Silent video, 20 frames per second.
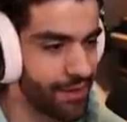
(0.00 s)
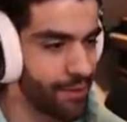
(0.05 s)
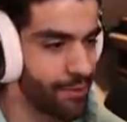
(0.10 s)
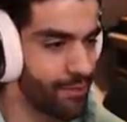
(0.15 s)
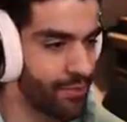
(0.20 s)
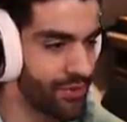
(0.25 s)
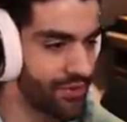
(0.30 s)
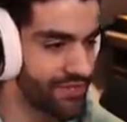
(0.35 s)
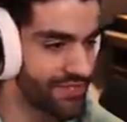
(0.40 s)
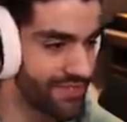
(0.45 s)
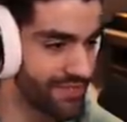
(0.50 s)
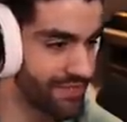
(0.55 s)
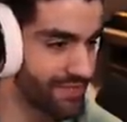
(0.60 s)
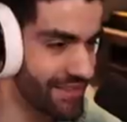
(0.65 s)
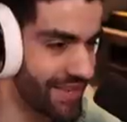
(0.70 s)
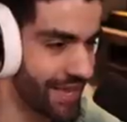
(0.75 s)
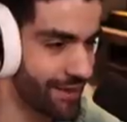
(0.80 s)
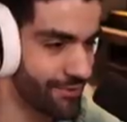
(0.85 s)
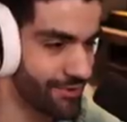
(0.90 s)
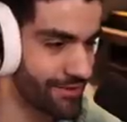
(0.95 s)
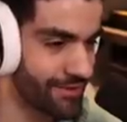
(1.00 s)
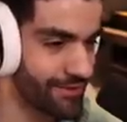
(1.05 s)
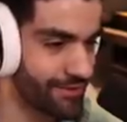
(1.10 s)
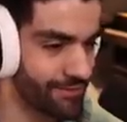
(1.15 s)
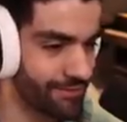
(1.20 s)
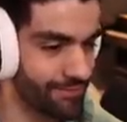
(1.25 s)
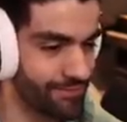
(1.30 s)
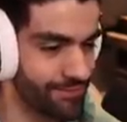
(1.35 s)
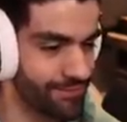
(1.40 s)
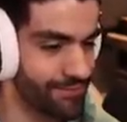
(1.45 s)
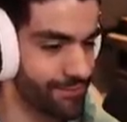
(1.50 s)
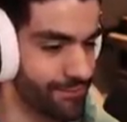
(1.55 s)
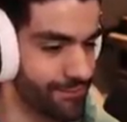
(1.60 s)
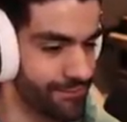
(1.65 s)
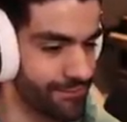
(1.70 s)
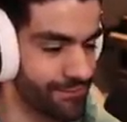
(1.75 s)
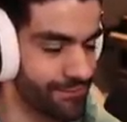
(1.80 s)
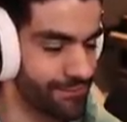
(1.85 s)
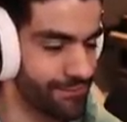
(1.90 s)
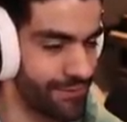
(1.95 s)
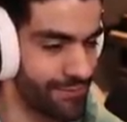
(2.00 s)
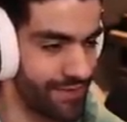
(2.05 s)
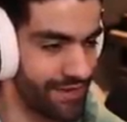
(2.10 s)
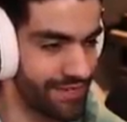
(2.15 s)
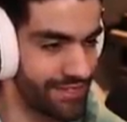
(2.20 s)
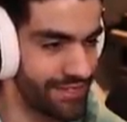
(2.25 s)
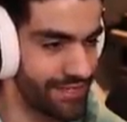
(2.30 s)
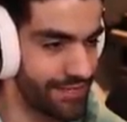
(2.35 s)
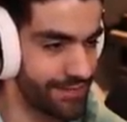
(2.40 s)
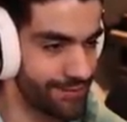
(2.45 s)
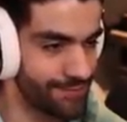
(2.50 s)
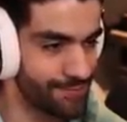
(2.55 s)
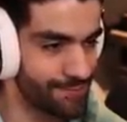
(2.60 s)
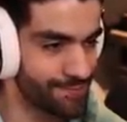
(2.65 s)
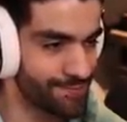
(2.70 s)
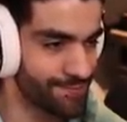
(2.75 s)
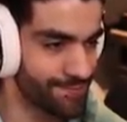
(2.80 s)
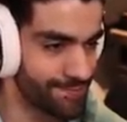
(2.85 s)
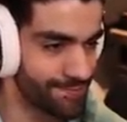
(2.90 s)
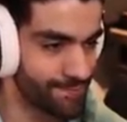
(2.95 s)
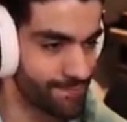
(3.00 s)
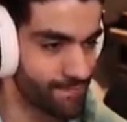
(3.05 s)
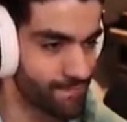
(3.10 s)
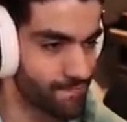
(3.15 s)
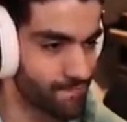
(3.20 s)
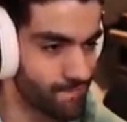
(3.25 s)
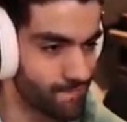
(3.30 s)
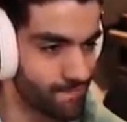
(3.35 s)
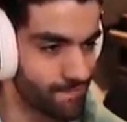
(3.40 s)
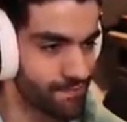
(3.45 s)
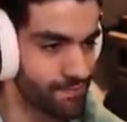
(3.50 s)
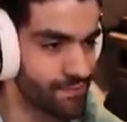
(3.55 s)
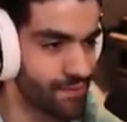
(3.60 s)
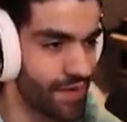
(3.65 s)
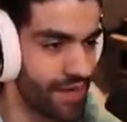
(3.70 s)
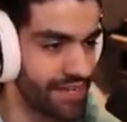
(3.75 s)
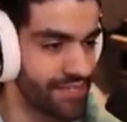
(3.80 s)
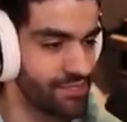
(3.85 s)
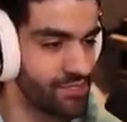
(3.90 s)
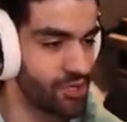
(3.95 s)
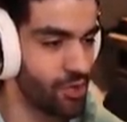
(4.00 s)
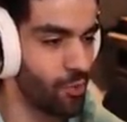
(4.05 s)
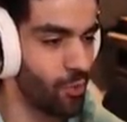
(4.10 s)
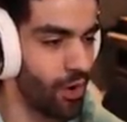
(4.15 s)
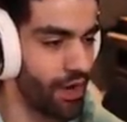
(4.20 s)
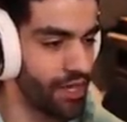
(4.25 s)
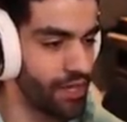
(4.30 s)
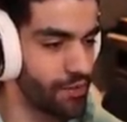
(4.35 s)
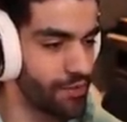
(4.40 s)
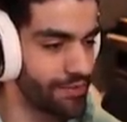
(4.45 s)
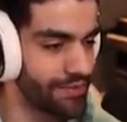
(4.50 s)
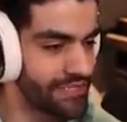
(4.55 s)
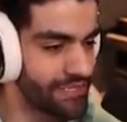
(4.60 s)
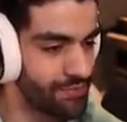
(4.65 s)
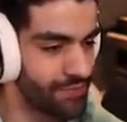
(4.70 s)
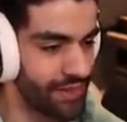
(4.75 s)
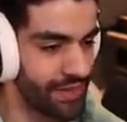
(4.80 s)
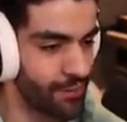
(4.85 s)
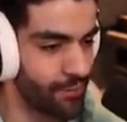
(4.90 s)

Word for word: Personally, I would go to Rimmington. I don't want you to explain